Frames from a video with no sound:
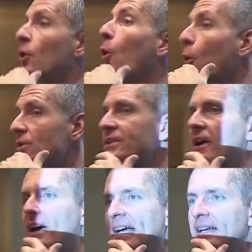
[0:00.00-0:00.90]
the whole
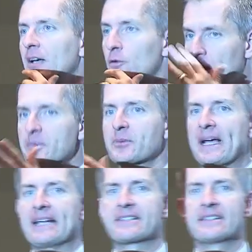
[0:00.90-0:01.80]
sky from
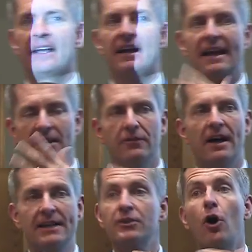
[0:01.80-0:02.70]
space and
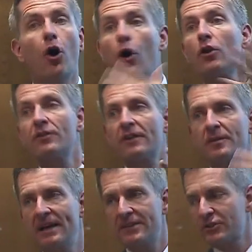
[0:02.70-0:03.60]
find all the
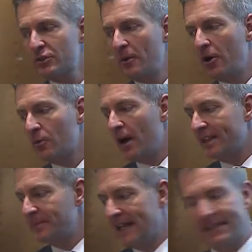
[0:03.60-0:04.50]
very best small
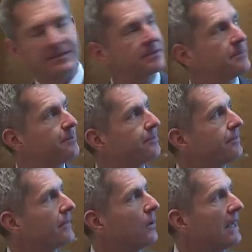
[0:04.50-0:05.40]
rocky planets,
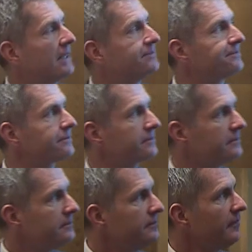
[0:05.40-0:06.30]
okay?
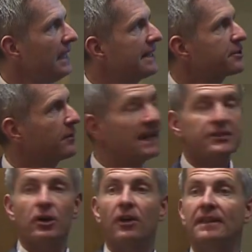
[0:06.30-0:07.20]
And so
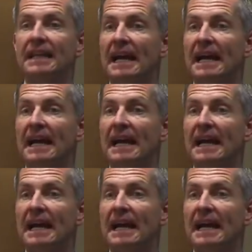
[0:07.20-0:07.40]
that's called the